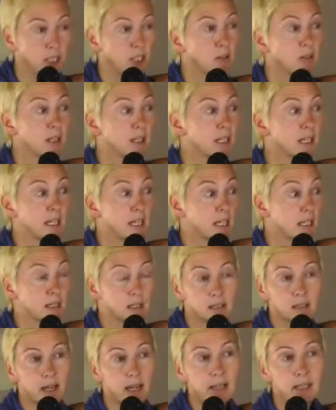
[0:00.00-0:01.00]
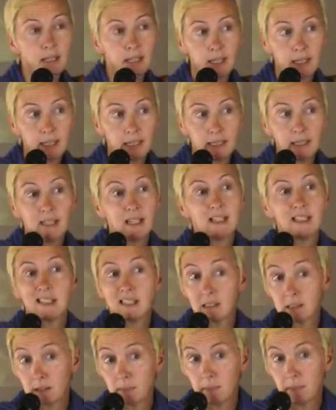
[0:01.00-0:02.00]
You can eat cyanide and
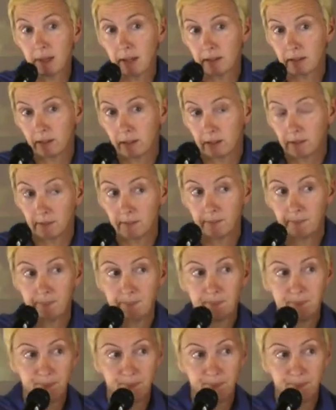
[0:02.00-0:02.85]
it doesn't bother you.